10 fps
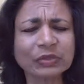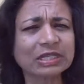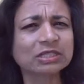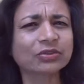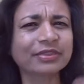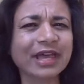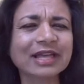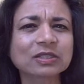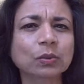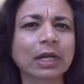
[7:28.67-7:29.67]
And so
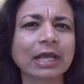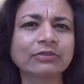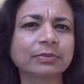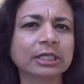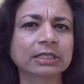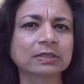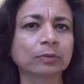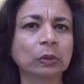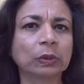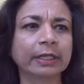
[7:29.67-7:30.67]
that's what I've been
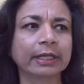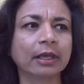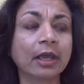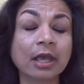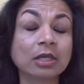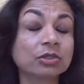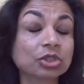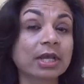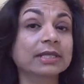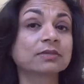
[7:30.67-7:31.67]
exploring
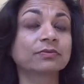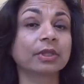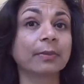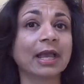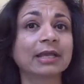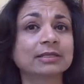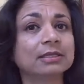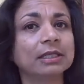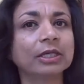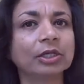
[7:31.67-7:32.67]
just for the
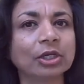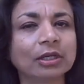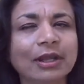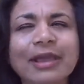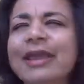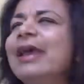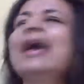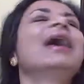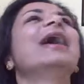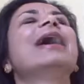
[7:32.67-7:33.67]
past year.
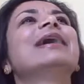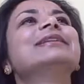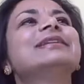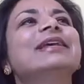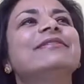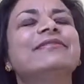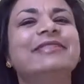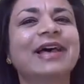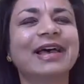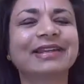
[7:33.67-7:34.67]
And if
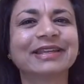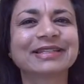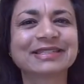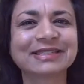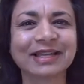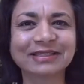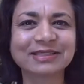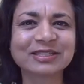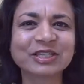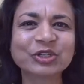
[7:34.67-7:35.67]
that
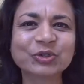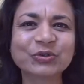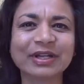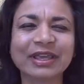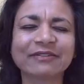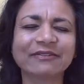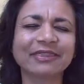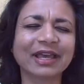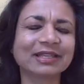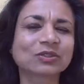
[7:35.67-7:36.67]
excites you, if
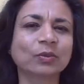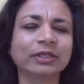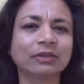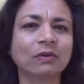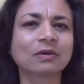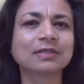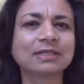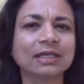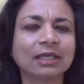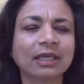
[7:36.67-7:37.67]
that's what you're
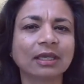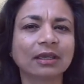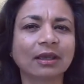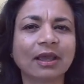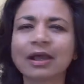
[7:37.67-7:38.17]
seeking,